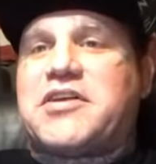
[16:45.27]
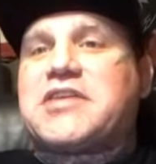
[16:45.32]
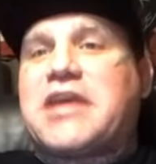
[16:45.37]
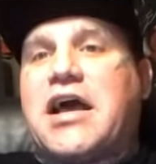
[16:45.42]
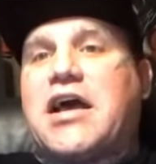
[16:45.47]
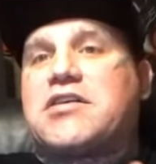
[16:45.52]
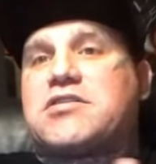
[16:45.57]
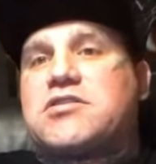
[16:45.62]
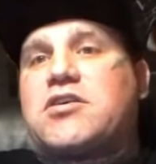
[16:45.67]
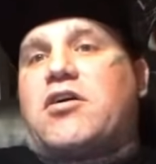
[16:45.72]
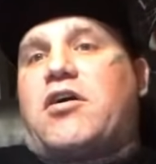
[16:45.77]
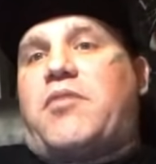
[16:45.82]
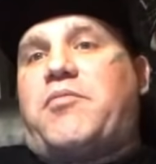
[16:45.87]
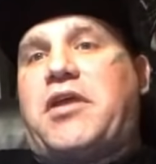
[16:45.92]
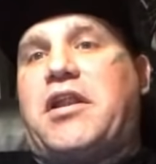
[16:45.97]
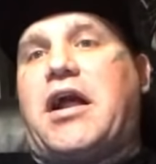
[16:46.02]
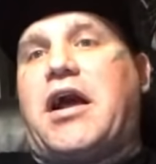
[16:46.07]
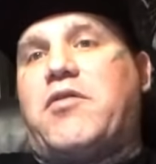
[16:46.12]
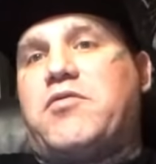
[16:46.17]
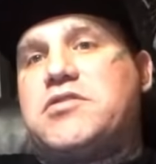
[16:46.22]
But yeah, so I
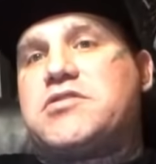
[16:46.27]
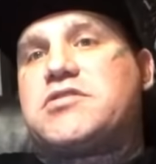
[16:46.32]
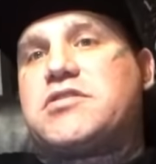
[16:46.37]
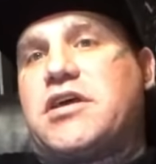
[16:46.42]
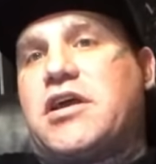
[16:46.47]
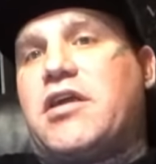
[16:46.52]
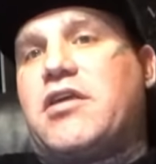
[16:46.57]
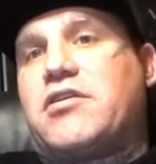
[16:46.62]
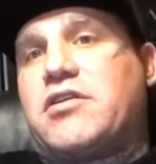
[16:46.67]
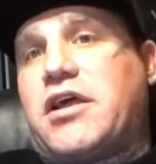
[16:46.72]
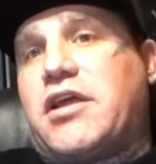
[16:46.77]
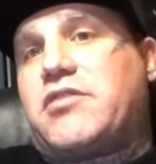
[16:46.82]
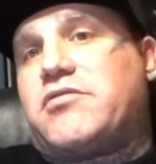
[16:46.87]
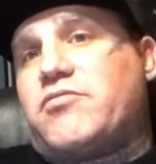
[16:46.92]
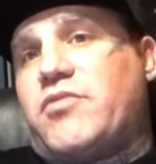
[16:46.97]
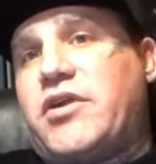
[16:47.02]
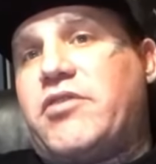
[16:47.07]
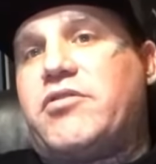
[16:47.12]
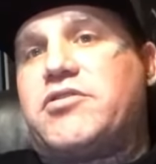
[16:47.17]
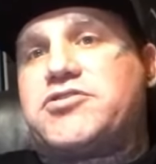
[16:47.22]
mean, I was there, like,
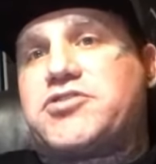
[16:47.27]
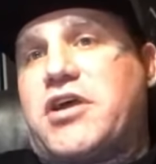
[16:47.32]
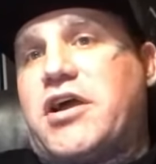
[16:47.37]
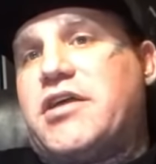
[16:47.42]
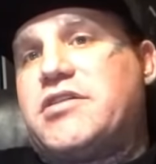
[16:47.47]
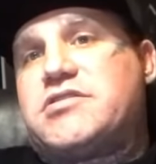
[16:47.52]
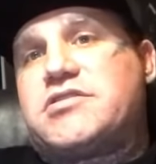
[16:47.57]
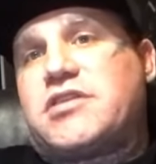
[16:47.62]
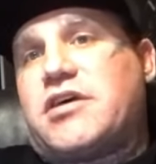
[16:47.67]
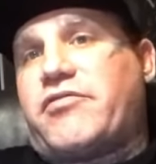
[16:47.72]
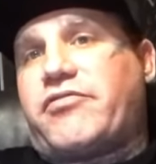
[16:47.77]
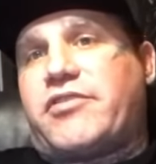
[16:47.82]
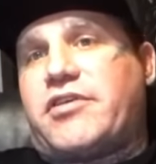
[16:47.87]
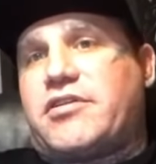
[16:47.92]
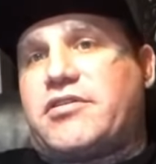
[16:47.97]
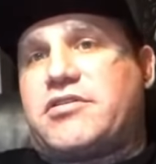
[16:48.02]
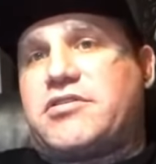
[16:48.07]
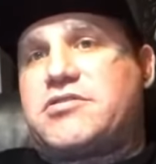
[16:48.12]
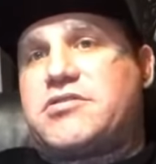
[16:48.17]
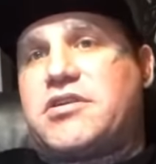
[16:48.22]
we were trying stuff
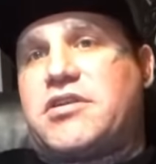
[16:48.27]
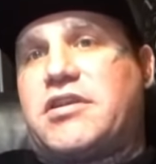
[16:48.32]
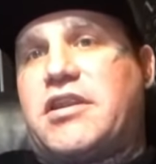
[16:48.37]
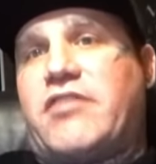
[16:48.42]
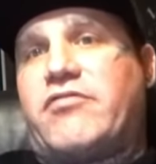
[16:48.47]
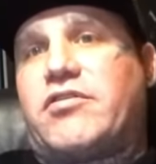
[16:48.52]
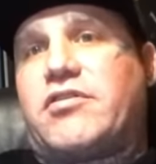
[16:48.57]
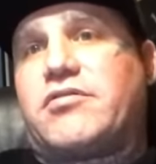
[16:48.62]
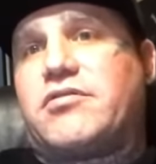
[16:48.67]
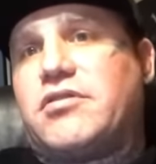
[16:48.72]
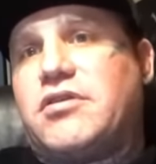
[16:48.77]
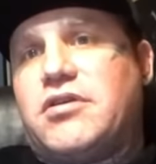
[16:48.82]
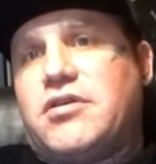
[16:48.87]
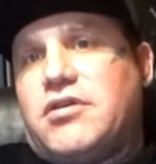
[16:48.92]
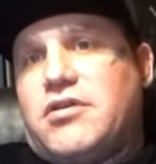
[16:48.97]
that just had never